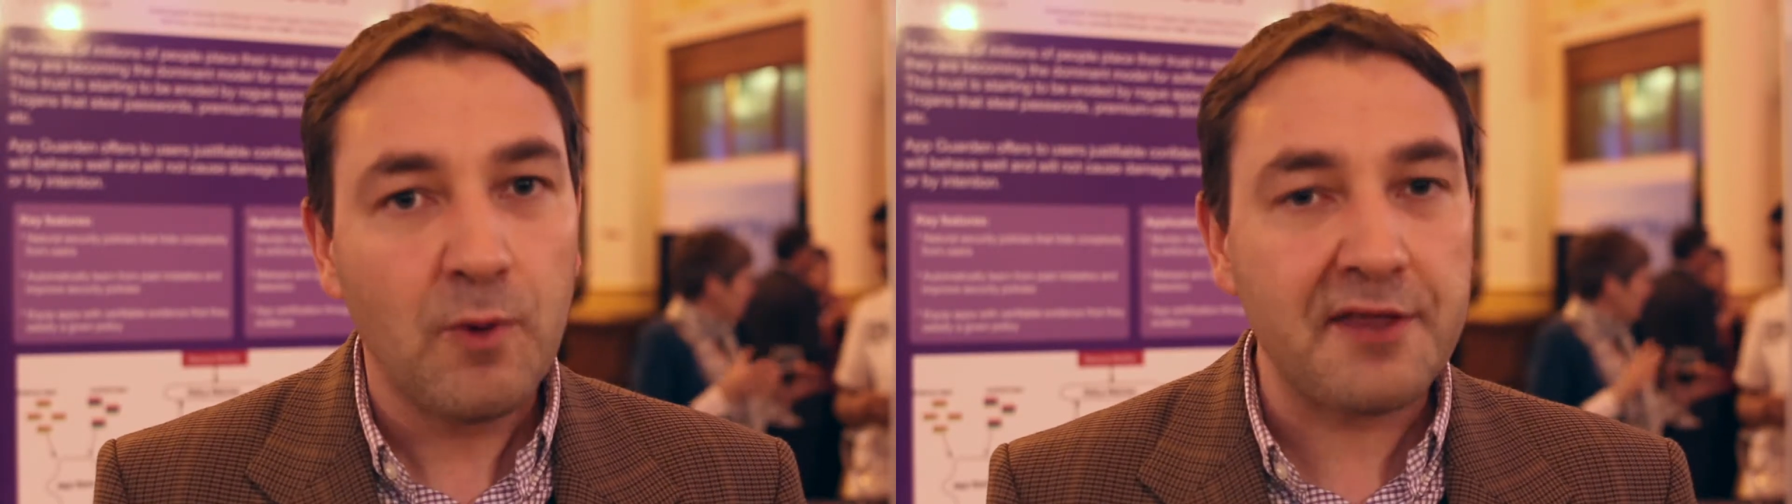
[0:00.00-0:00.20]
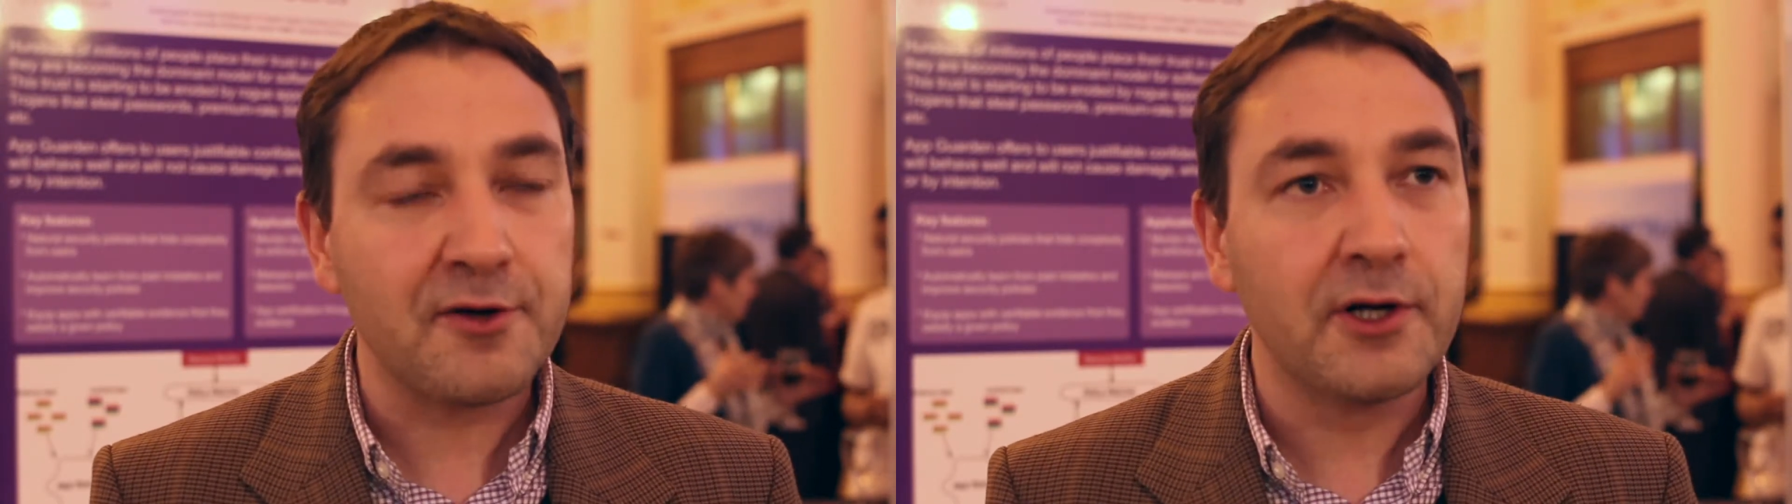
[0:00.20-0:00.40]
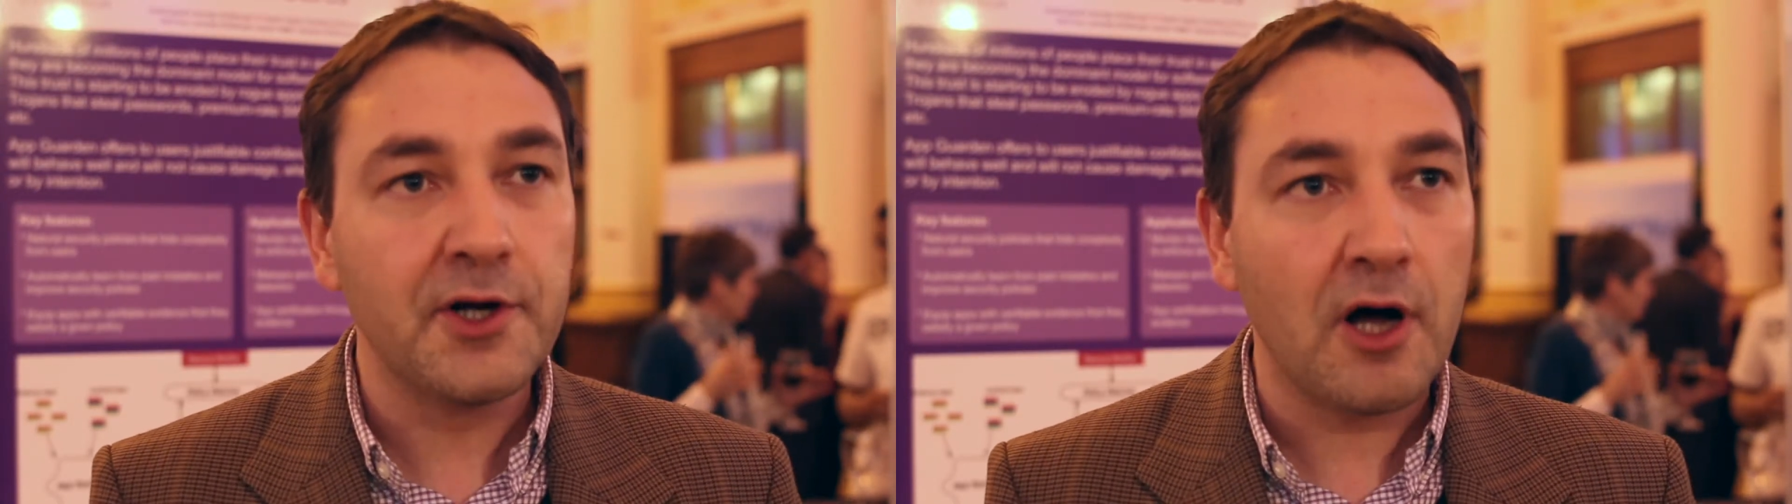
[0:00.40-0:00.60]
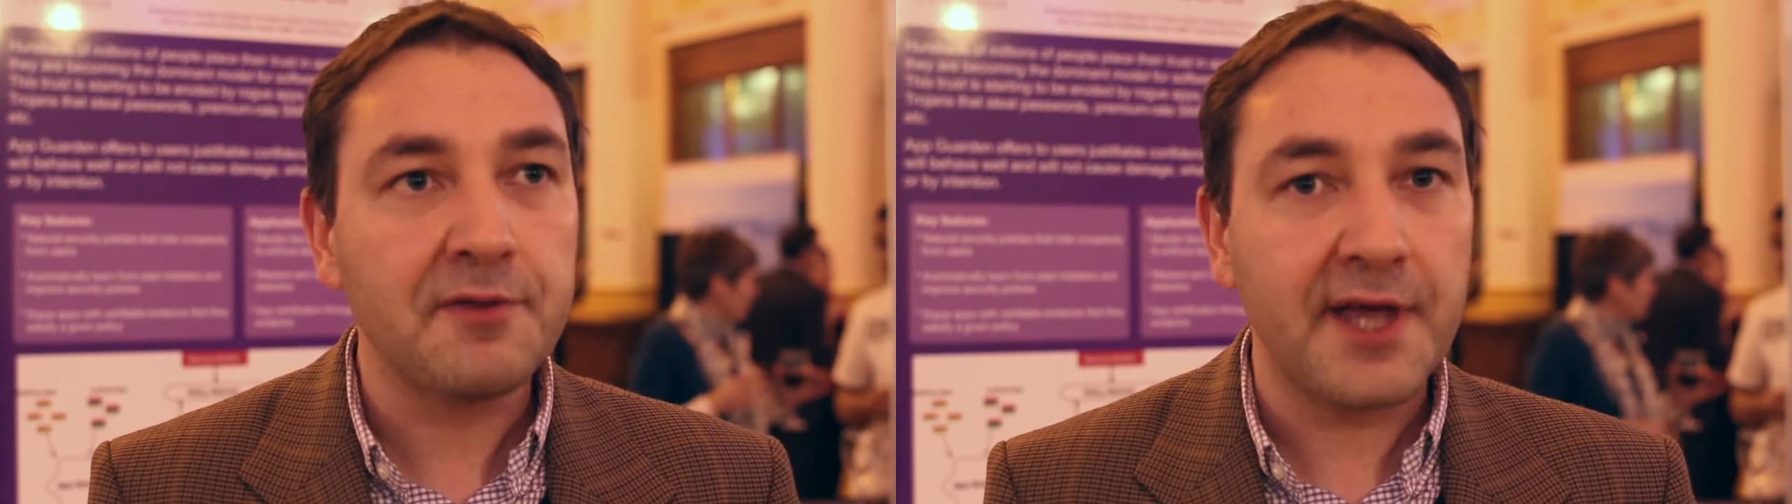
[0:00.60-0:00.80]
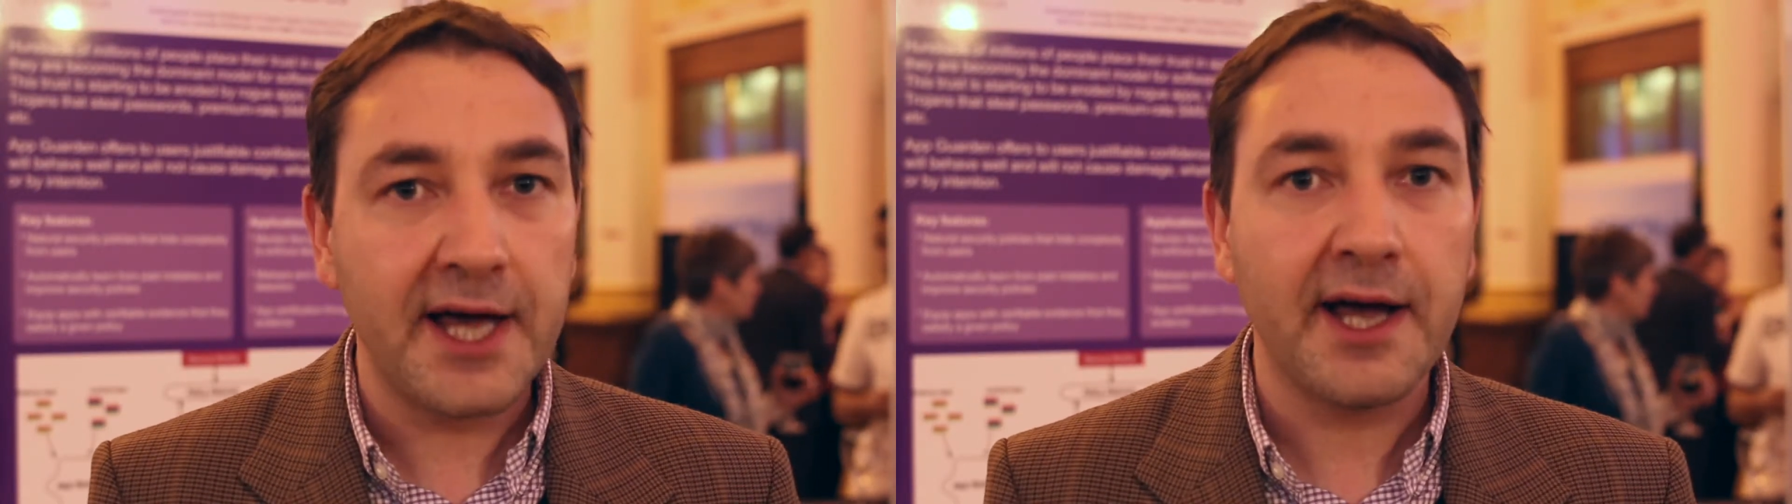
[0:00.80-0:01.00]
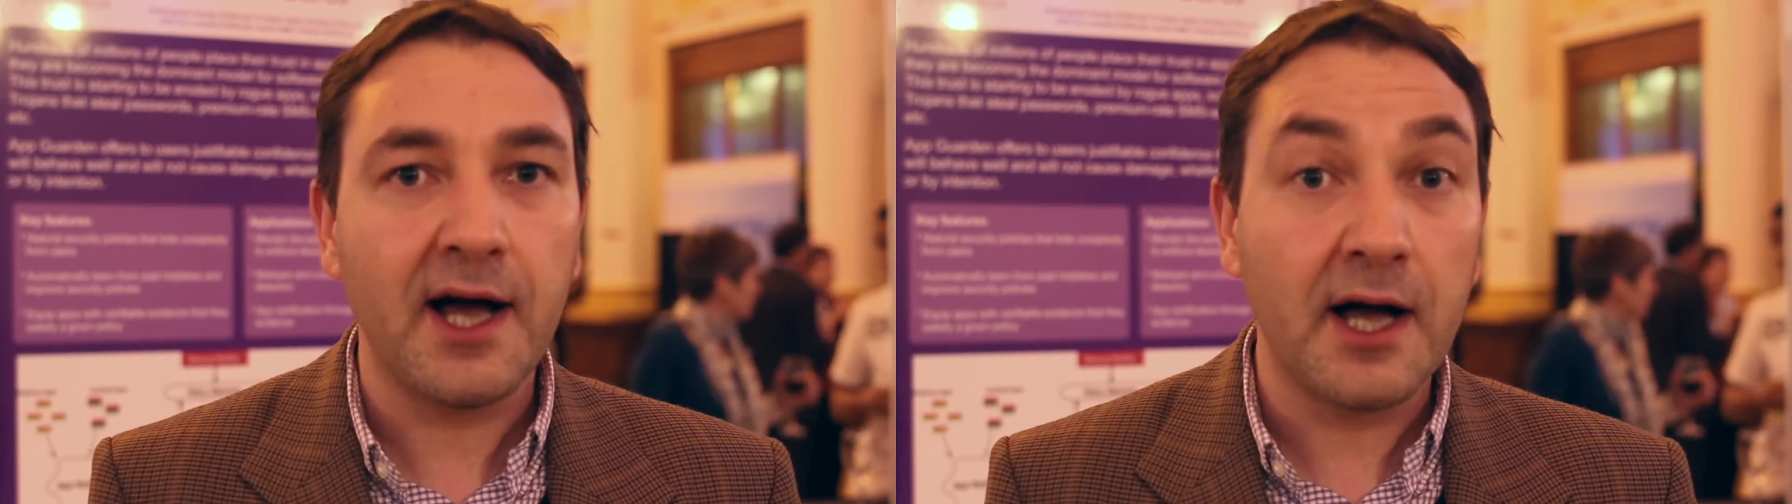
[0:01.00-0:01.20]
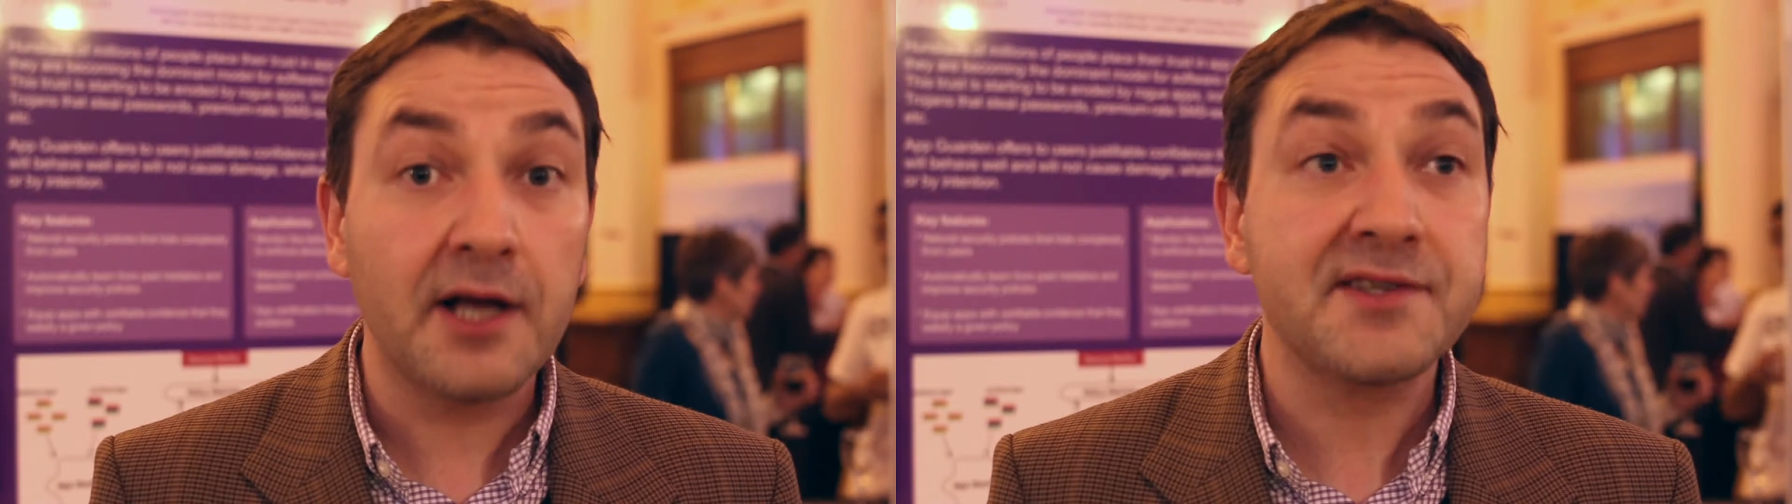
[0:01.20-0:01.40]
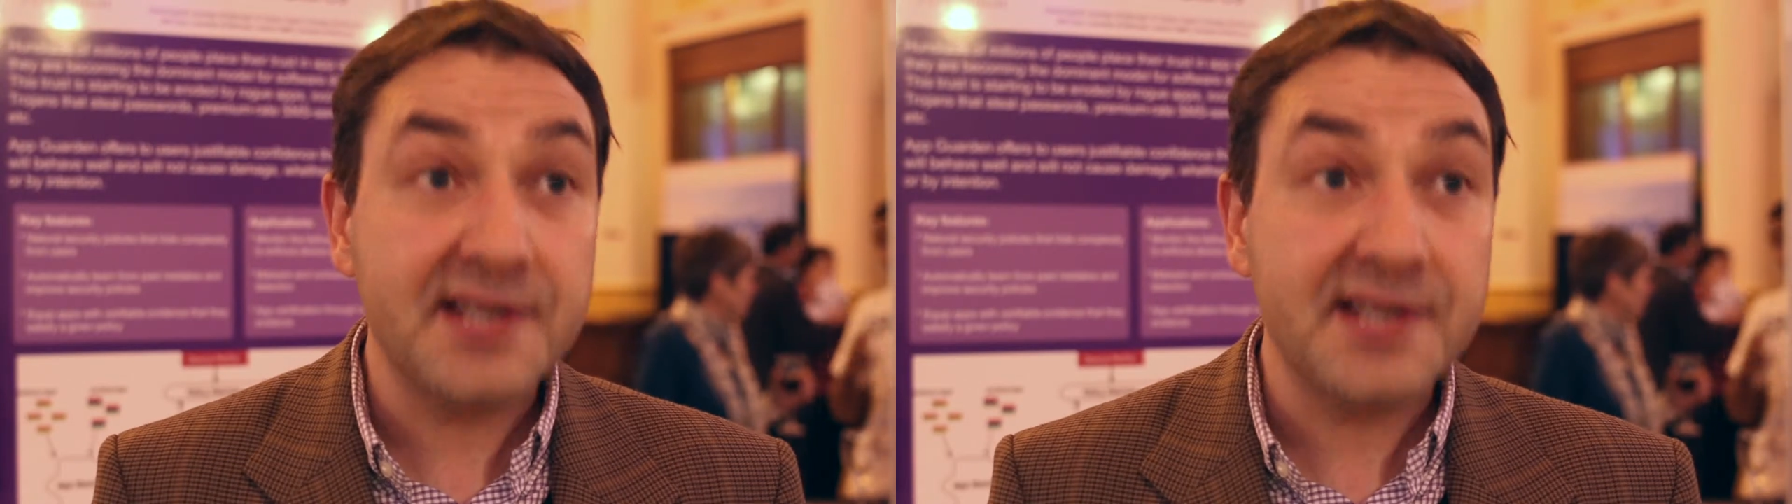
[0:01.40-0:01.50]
whether or not they're uh,